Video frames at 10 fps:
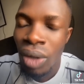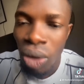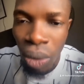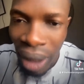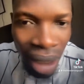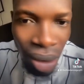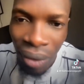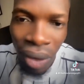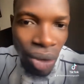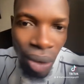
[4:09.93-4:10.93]
you will get your
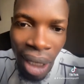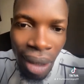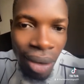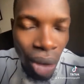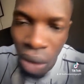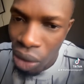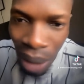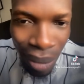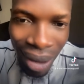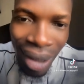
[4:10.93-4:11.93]
first order
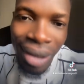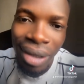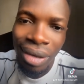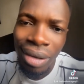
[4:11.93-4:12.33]
100%.